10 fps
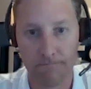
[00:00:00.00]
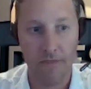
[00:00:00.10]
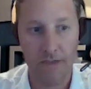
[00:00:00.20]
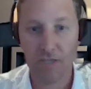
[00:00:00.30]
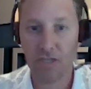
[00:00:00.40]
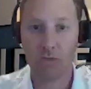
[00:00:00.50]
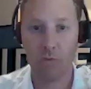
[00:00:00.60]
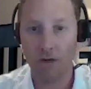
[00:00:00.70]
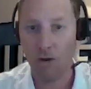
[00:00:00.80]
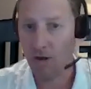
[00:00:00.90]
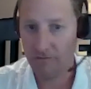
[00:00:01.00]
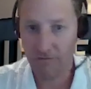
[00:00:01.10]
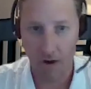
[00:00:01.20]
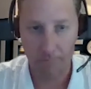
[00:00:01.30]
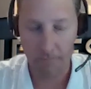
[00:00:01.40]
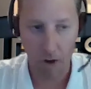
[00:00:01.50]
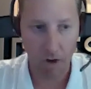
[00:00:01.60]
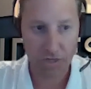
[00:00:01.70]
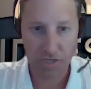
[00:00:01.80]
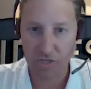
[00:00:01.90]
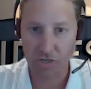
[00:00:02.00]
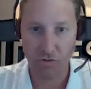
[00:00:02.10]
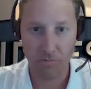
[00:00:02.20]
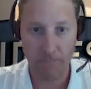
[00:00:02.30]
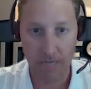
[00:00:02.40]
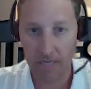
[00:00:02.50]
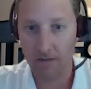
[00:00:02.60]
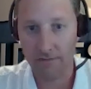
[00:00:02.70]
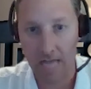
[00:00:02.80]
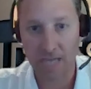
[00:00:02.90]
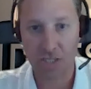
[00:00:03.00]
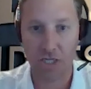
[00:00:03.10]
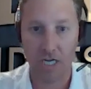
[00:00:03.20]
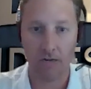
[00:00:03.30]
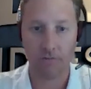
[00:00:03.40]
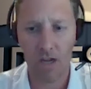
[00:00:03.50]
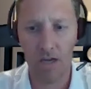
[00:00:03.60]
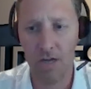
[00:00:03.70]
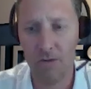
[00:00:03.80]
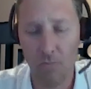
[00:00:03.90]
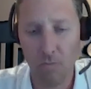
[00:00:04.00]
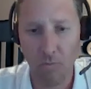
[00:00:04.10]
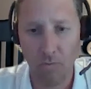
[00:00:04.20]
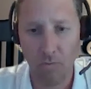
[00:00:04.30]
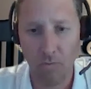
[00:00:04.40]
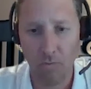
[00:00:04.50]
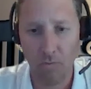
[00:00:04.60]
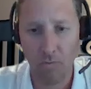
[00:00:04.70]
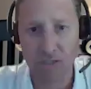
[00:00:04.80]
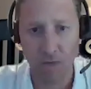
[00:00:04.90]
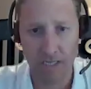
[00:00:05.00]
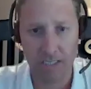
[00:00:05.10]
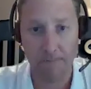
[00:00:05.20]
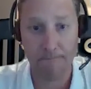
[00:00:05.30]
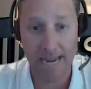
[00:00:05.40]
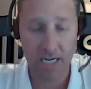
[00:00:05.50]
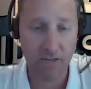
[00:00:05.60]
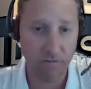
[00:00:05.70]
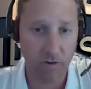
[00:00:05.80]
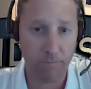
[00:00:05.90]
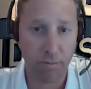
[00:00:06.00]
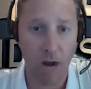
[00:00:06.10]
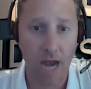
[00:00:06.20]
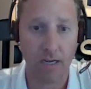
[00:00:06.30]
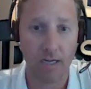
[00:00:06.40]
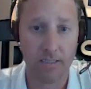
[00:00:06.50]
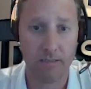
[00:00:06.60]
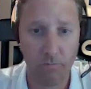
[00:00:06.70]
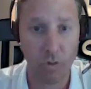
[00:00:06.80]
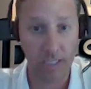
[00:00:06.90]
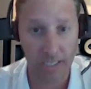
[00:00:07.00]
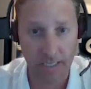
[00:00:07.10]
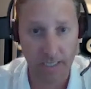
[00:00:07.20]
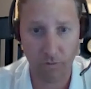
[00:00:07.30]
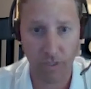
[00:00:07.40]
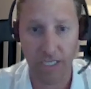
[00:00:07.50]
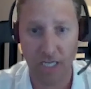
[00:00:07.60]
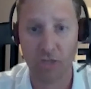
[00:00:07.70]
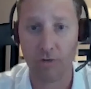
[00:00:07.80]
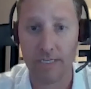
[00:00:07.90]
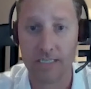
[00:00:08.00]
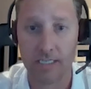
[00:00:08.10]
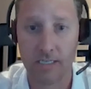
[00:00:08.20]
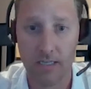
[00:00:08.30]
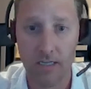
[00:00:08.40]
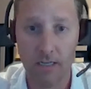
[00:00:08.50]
This just went on from March to mid of last year. And then what happens when a demand for a product really, really increases?